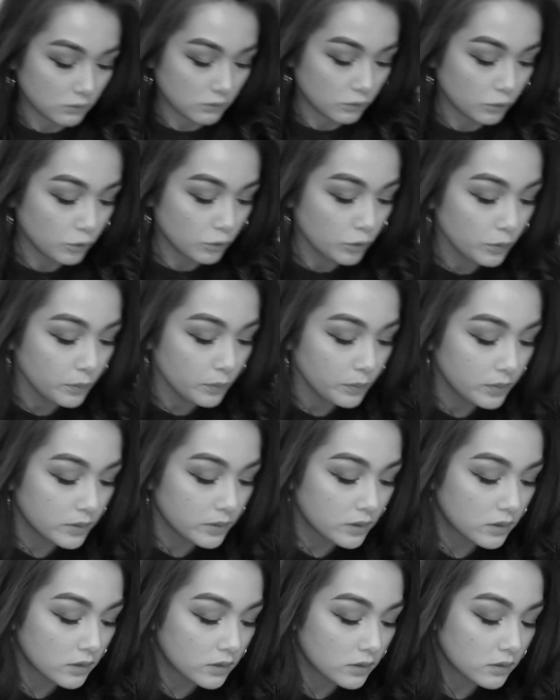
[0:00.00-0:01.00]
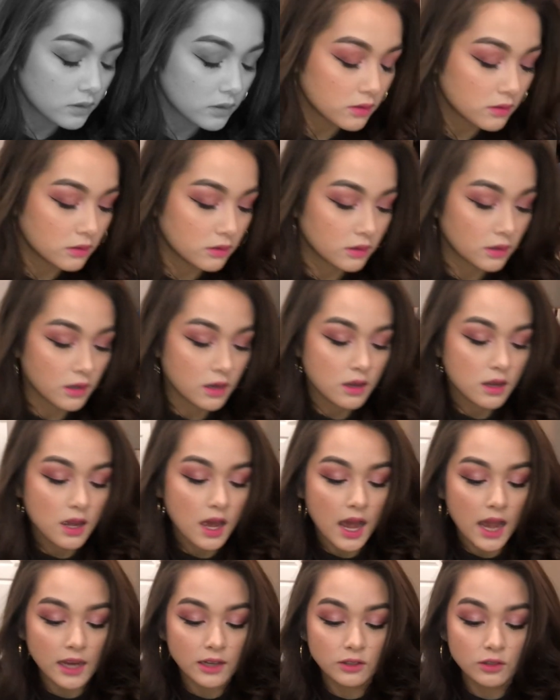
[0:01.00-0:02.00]
Oops.
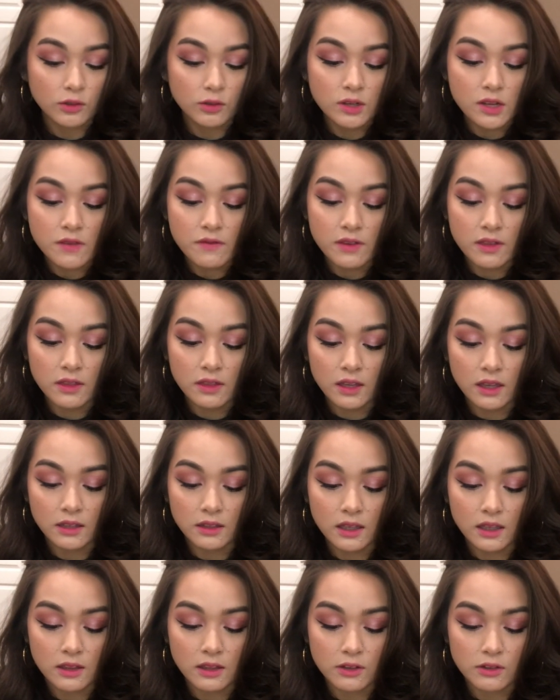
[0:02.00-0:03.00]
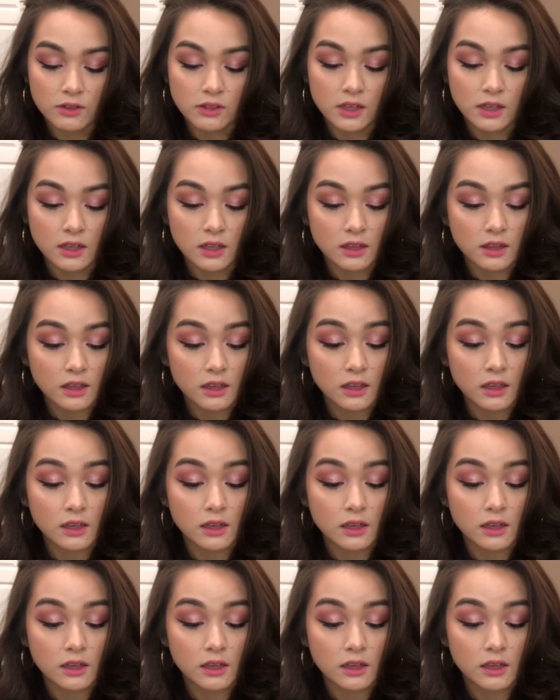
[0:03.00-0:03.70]
I don't even think that there's anything in